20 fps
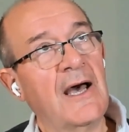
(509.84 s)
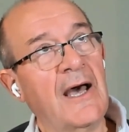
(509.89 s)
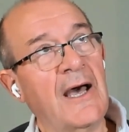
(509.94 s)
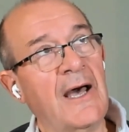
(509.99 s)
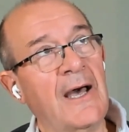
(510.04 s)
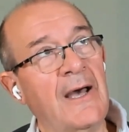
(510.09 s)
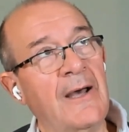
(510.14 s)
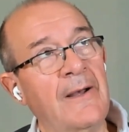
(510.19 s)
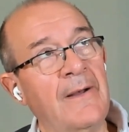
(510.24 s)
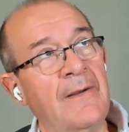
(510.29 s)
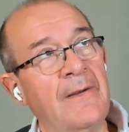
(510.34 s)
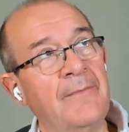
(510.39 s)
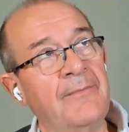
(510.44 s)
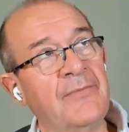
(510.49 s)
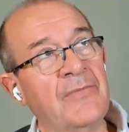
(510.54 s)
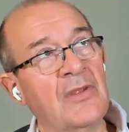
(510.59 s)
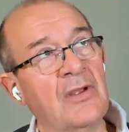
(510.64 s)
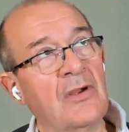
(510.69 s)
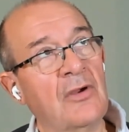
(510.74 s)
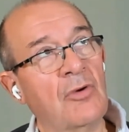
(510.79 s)

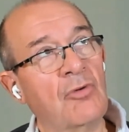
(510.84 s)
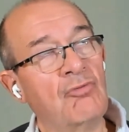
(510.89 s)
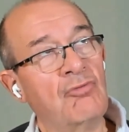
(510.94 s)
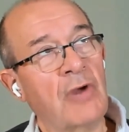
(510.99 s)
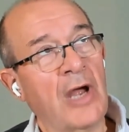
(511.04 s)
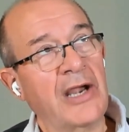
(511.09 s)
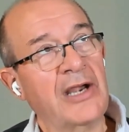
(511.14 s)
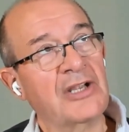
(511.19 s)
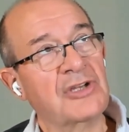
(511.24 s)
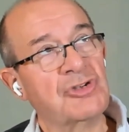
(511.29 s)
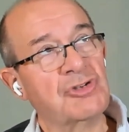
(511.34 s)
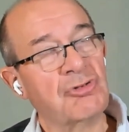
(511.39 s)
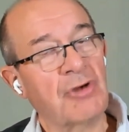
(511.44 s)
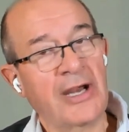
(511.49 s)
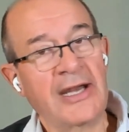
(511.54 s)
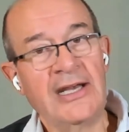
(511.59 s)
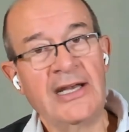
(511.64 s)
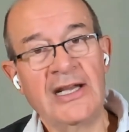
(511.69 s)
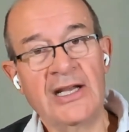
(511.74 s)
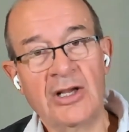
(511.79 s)
um, run a
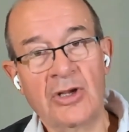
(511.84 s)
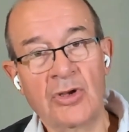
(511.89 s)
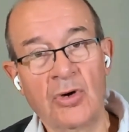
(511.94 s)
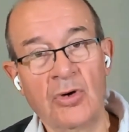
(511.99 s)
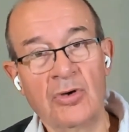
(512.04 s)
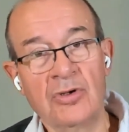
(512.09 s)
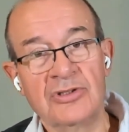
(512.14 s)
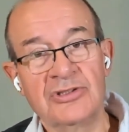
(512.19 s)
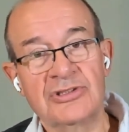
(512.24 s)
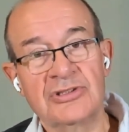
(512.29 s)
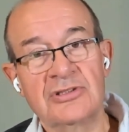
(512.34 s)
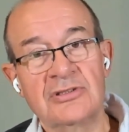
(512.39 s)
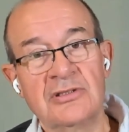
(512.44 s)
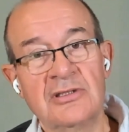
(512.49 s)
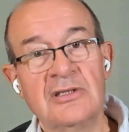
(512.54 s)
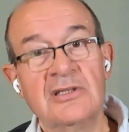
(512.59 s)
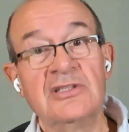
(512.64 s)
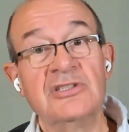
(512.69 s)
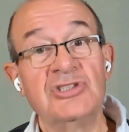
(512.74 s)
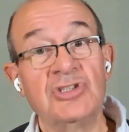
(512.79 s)
training course
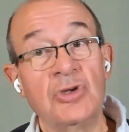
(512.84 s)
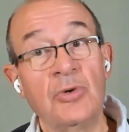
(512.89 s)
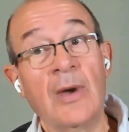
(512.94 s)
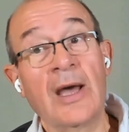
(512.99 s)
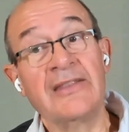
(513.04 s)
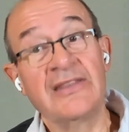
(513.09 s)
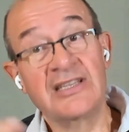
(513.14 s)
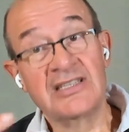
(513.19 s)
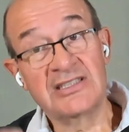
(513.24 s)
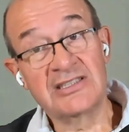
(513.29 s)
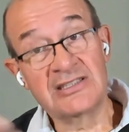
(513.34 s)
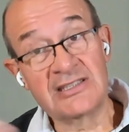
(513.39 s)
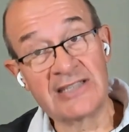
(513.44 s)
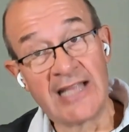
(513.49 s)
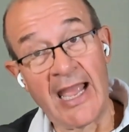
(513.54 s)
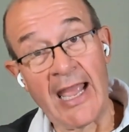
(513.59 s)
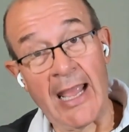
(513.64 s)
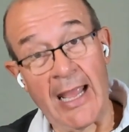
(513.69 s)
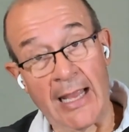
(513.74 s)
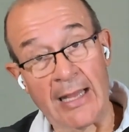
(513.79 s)
to
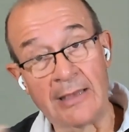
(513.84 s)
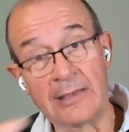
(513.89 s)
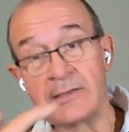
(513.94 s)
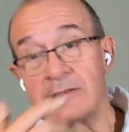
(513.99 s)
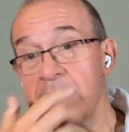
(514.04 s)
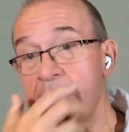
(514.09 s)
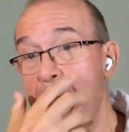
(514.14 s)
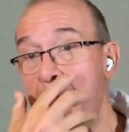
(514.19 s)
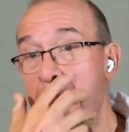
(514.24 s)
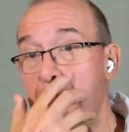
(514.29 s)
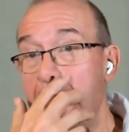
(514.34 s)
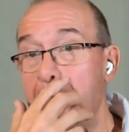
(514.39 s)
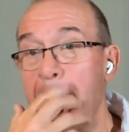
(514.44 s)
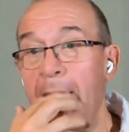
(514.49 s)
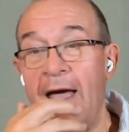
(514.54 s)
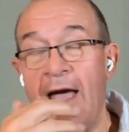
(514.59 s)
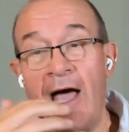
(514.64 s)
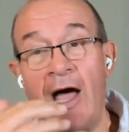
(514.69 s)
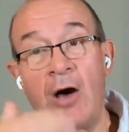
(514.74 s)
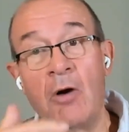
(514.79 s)
understand
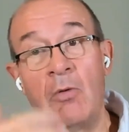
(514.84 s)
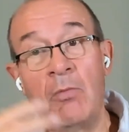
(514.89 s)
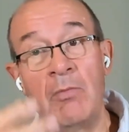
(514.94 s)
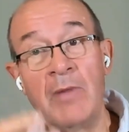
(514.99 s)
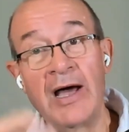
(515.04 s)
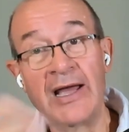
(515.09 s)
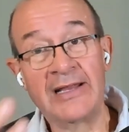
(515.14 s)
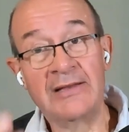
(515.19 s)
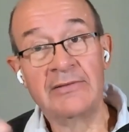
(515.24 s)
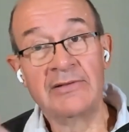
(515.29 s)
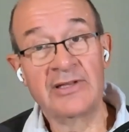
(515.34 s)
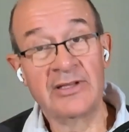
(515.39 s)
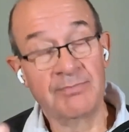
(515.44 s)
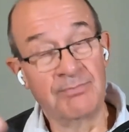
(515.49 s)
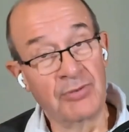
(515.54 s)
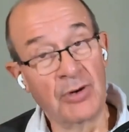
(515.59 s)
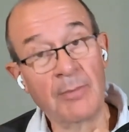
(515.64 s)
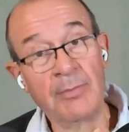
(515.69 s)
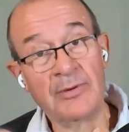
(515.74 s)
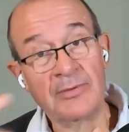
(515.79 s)
how my, the
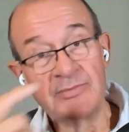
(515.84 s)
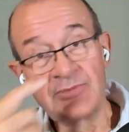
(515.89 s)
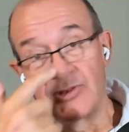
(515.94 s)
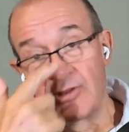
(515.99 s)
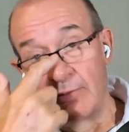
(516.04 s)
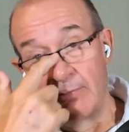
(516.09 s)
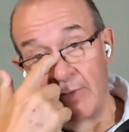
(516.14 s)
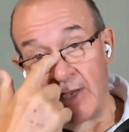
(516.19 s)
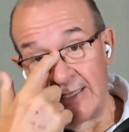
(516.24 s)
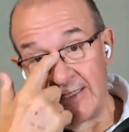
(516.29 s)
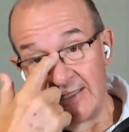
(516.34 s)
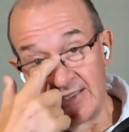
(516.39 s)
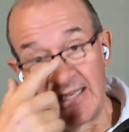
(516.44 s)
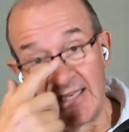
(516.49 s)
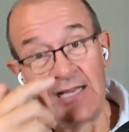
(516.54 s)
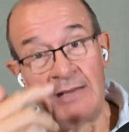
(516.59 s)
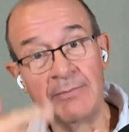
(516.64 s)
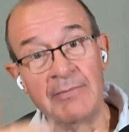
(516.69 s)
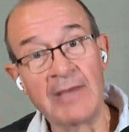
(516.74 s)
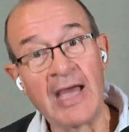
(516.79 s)
problems that my
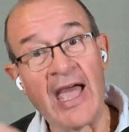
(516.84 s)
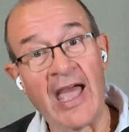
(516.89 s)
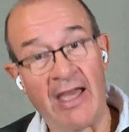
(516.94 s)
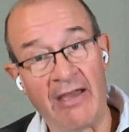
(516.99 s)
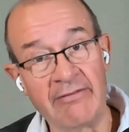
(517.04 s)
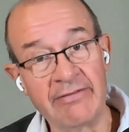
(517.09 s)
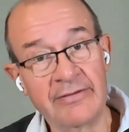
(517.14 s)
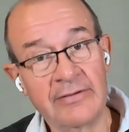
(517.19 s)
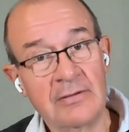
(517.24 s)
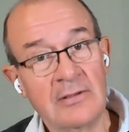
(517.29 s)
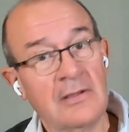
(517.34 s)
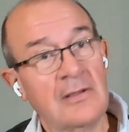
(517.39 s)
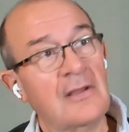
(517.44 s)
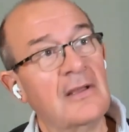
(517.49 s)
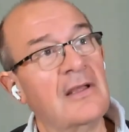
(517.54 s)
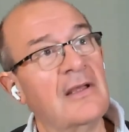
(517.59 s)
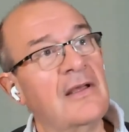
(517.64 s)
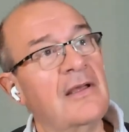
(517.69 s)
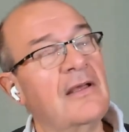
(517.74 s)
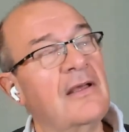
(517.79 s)
team have.
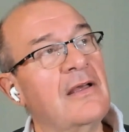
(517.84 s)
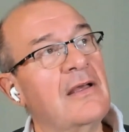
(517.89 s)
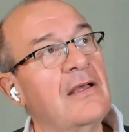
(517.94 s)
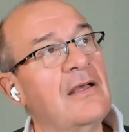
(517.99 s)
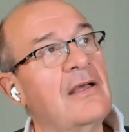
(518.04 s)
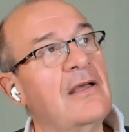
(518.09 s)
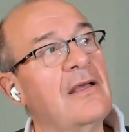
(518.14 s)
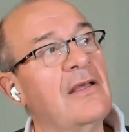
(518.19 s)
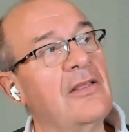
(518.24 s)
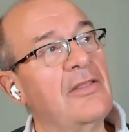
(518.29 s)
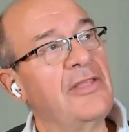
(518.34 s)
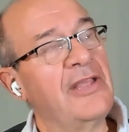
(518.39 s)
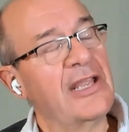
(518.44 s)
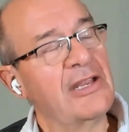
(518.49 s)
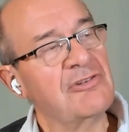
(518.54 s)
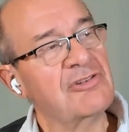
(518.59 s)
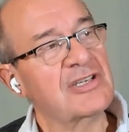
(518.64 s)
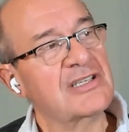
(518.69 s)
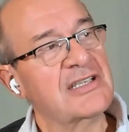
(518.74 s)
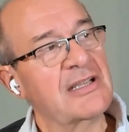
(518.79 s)
The
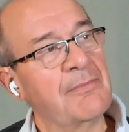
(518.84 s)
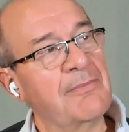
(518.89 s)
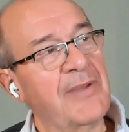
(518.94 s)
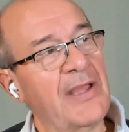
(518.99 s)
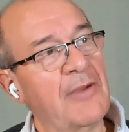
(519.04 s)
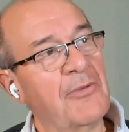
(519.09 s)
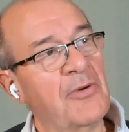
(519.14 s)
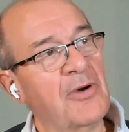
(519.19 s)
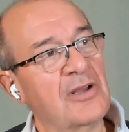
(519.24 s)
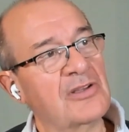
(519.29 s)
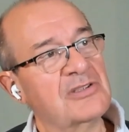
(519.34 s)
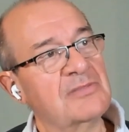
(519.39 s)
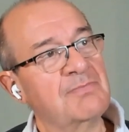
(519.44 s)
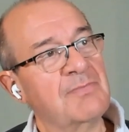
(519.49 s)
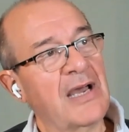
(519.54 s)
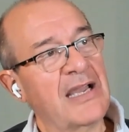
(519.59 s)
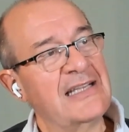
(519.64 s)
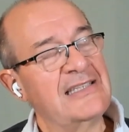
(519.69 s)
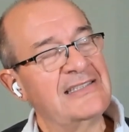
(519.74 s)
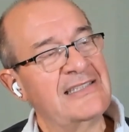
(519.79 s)
interesting bit was
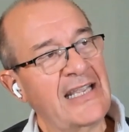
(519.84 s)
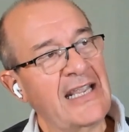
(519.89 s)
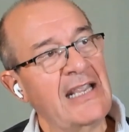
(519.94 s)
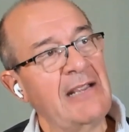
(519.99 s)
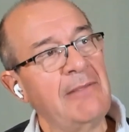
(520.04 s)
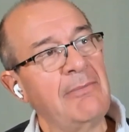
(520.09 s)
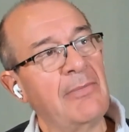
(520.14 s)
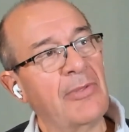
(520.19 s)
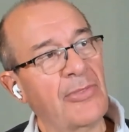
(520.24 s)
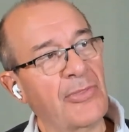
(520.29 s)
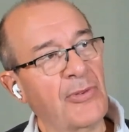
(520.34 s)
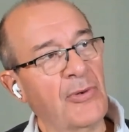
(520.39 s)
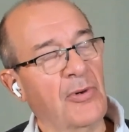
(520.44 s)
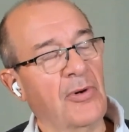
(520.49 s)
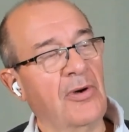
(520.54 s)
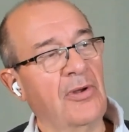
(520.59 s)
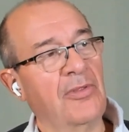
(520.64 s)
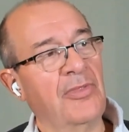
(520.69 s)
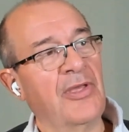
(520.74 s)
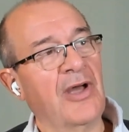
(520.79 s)
my team
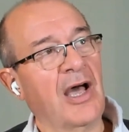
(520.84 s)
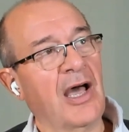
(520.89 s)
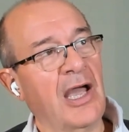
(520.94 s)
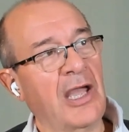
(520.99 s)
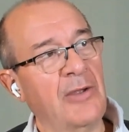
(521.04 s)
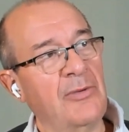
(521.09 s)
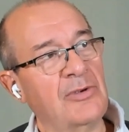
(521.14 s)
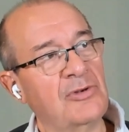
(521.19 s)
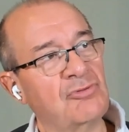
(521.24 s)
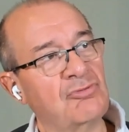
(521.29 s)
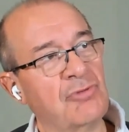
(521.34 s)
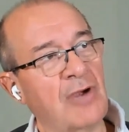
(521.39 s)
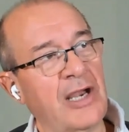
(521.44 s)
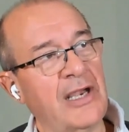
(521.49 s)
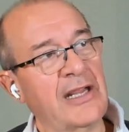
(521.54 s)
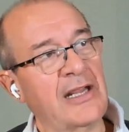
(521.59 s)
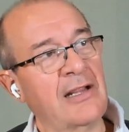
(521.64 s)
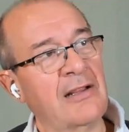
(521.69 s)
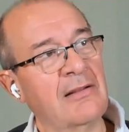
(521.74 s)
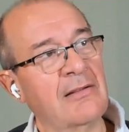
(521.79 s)
thought that I was
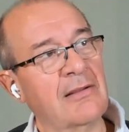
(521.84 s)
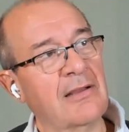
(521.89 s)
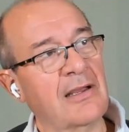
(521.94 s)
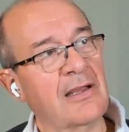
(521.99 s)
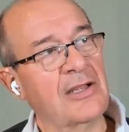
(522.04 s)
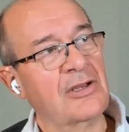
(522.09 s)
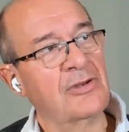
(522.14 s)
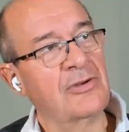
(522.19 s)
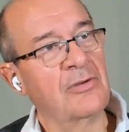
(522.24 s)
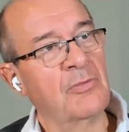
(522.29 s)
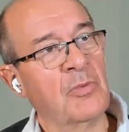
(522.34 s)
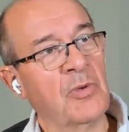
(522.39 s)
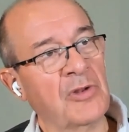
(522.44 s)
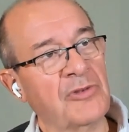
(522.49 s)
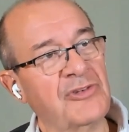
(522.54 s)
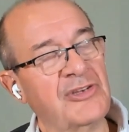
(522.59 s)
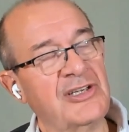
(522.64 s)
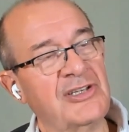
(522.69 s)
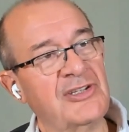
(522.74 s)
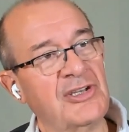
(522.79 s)
running, uh,
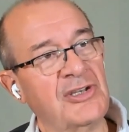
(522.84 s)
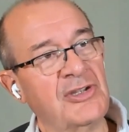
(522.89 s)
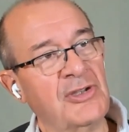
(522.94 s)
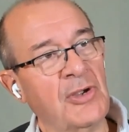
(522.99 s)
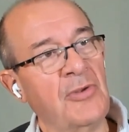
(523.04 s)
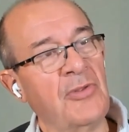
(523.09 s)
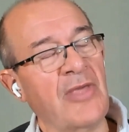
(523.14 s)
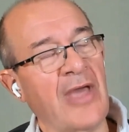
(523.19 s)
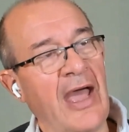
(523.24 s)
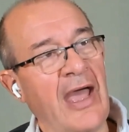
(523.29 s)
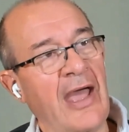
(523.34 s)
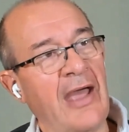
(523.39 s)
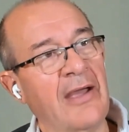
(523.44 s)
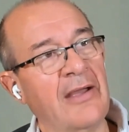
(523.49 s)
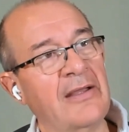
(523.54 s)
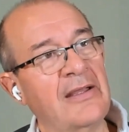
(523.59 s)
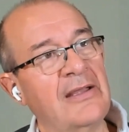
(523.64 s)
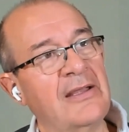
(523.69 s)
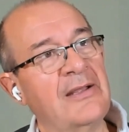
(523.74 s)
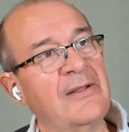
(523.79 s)
wanted to do
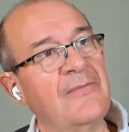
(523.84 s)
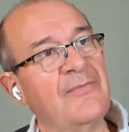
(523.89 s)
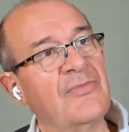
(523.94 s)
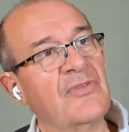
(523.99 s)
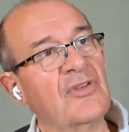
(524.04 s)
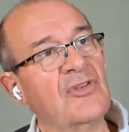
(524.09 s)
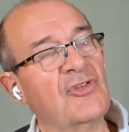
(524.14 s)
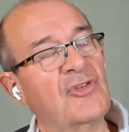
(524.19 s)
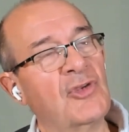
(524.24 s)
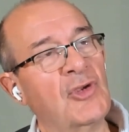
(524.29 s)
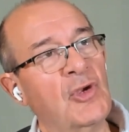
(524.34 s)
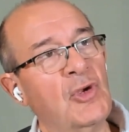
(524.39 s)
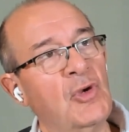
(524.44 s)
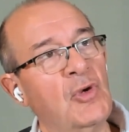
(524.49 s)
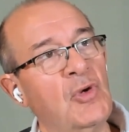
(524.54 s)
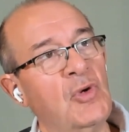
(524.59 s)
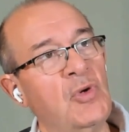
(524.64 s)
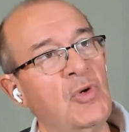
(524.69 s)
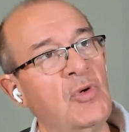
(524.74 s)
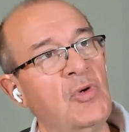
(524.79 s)
that
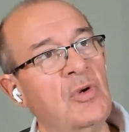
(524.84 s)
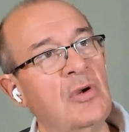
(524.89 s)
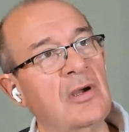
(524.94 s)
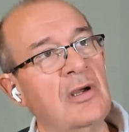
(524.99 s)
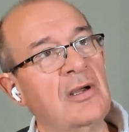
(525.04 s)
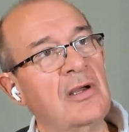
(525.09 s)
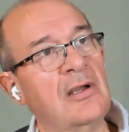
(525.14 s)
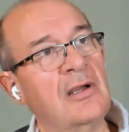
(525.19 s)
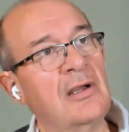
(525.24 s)
to